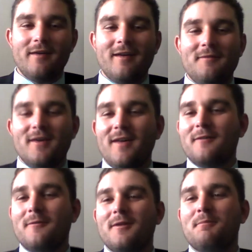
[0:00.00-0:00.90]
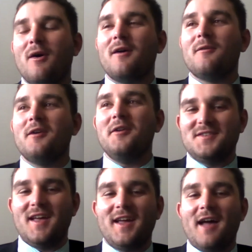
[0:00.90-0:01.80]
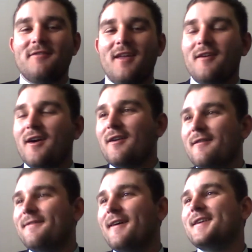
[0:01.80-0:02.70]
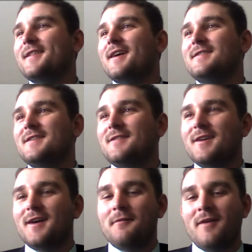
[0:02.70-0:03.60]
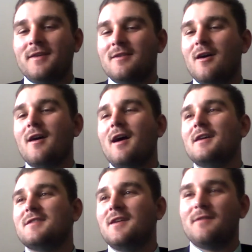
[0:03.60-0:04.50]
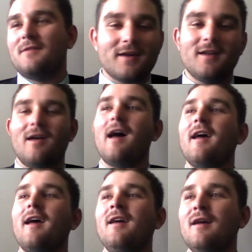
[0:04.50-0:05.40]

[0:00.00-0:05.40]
but like the part where he's like, I've never heard of fucking Latvia. I'm like, dog. Honestly, I'm not gonna lie.